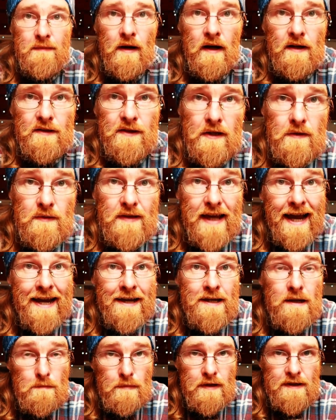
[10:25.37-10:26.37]
tomatoes
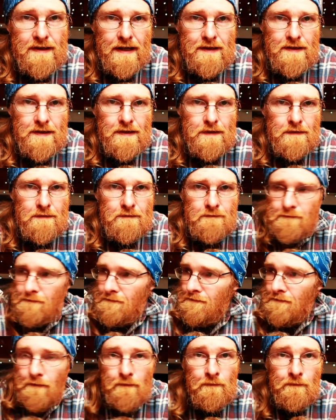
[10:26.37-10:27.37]
and passata.
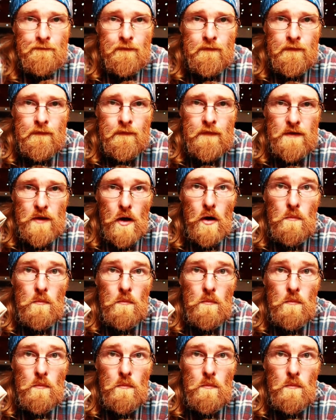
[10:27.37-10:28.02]
So